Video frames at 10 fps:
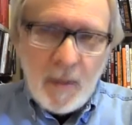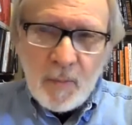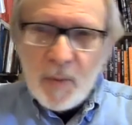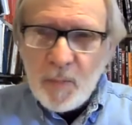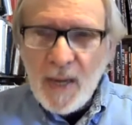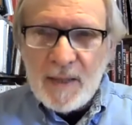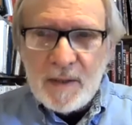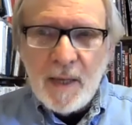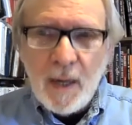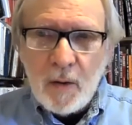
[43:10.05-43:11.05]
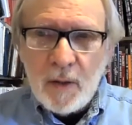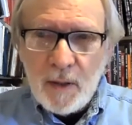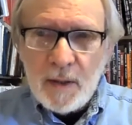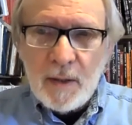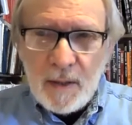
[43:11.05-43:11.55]
been passed down, and
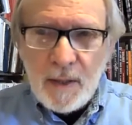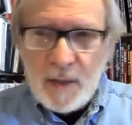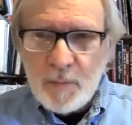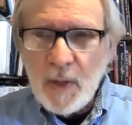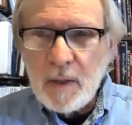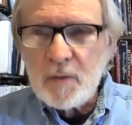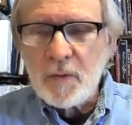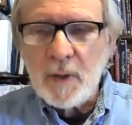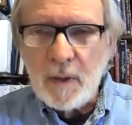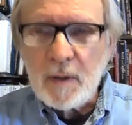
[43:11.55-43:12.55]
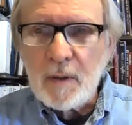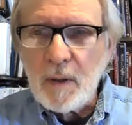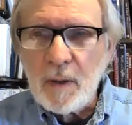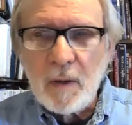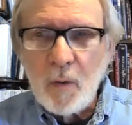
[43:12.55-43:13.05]
it, it has penetrated
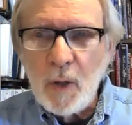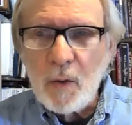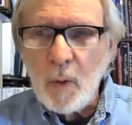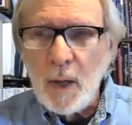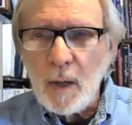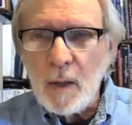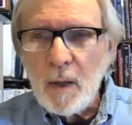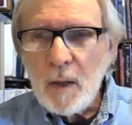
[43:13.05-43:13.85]
uh, quite well,